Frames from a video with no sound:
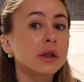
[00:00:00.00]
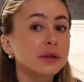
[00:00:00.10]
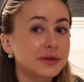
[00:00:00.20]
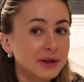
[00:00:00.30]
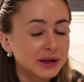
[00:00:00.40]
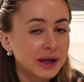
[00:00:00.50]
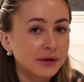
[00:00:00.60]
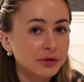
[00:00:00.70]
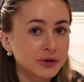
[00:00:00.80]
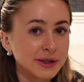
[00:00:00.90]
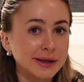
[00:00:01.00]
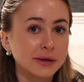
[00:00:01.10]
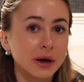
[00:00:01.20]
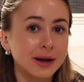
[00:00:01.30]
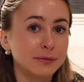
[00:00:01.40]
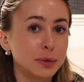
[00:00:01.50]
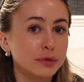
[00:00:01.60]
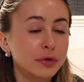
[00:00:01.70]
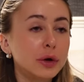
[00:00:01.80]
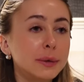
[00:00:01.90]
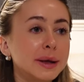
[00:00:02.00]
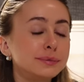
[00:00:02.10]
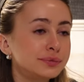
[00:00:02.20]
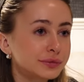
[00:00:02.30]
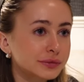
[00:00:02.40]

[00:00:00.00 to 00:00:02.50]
the skincare routine that I have been following.